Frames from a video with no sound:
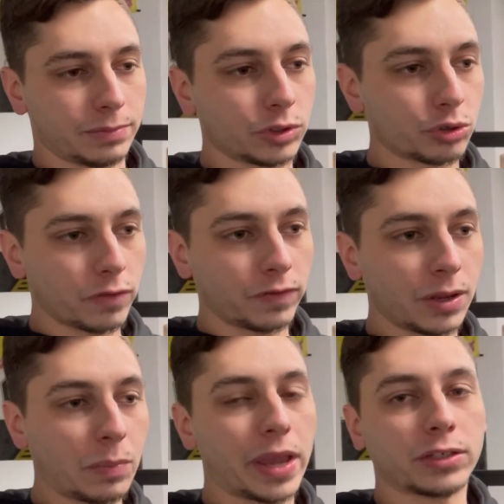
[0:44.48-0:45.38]

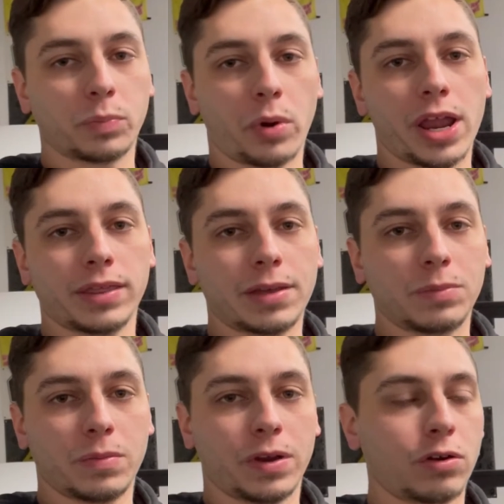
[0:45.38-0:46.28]
drifting-based brand that
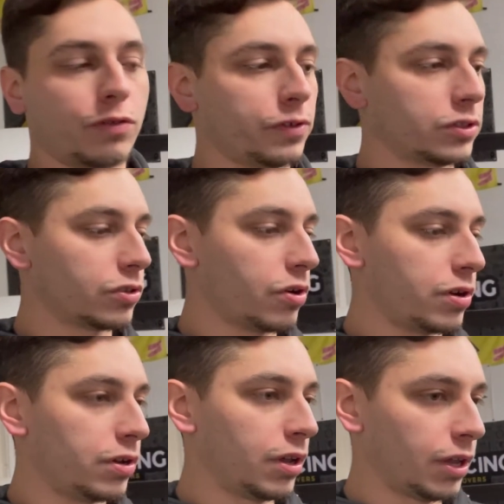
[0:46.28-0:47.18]
me and my girlfriend
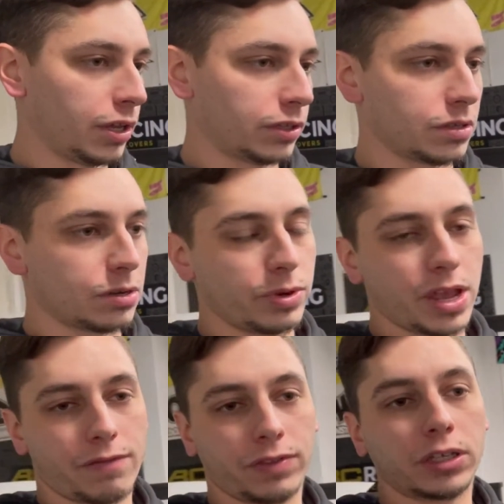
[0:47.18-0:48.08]
started. So we
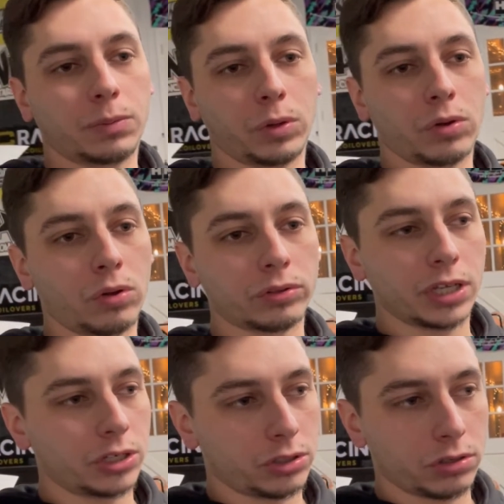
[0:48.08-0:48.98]
have the typical
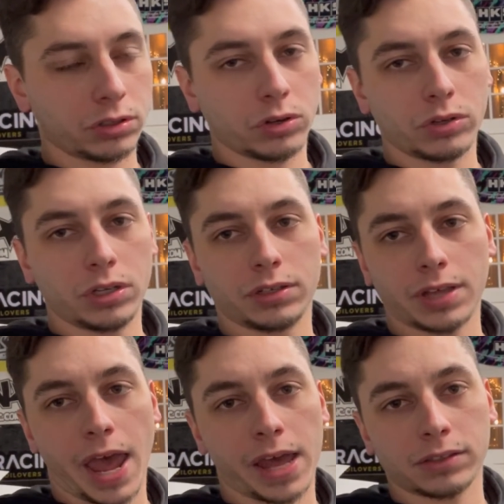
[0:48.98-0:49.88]
t-shirts, hoodies,
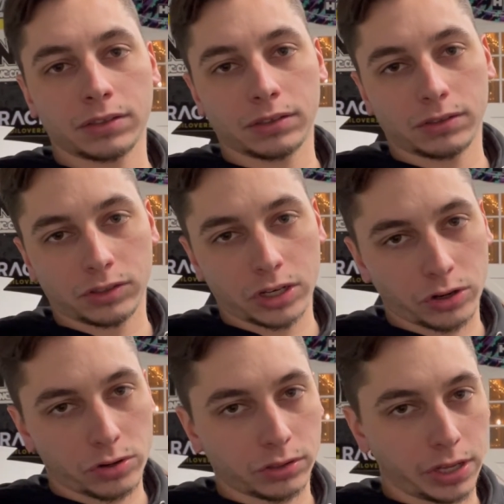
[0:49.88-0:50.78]
hats,
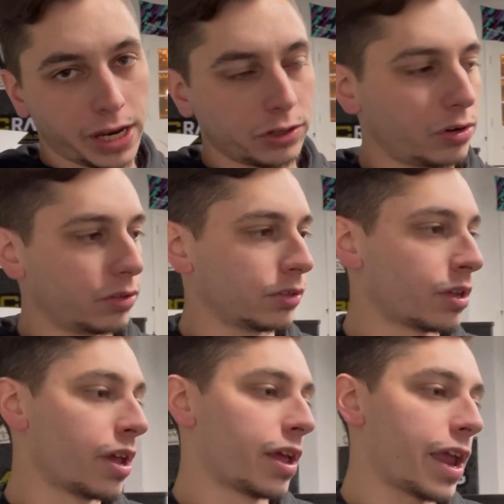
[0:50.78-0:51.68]
stickers, lanyards,
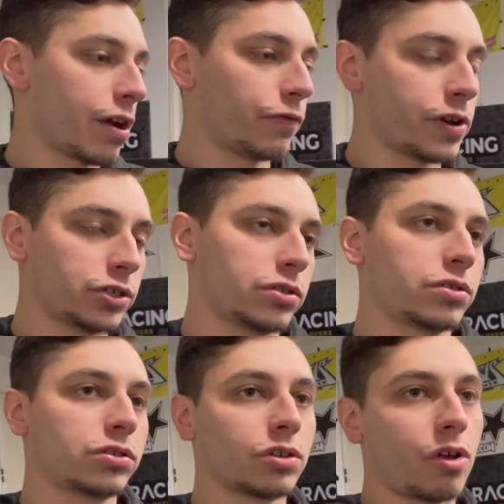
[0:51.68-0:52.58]
air
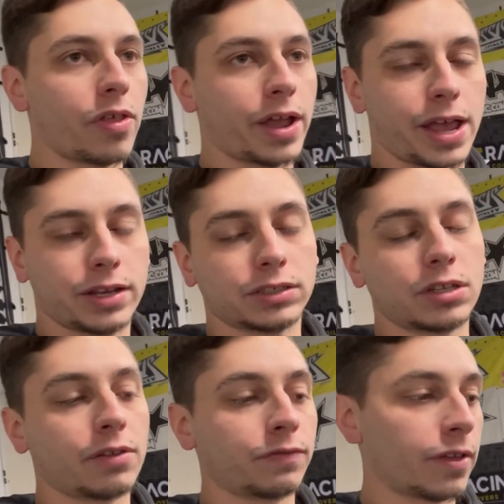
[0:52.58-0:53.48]
fresheners, all that kind of
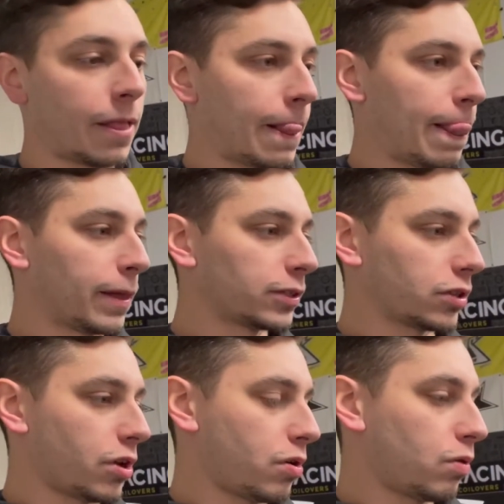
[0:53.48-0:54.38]
stuff.
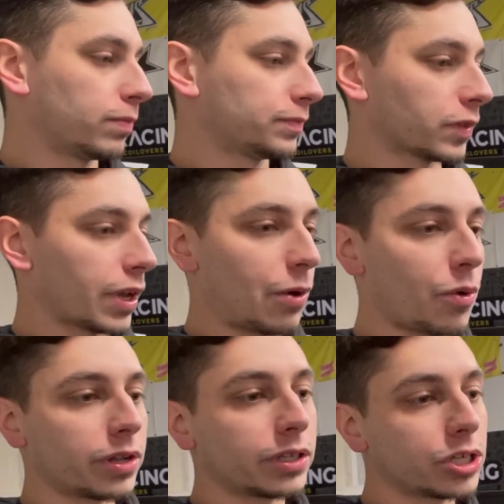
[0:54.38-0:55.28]
So I
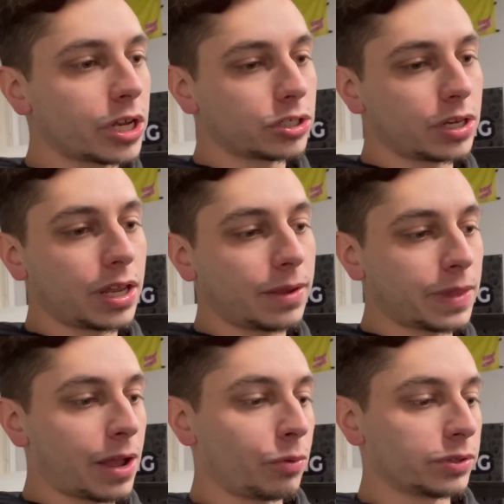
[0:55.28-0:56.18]
wanted to change the
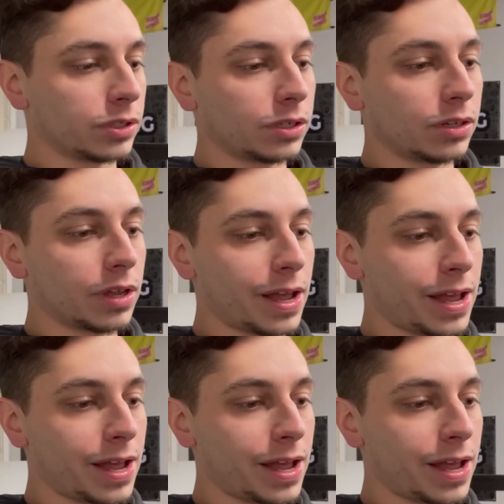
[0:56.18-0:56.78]
name. That wasn't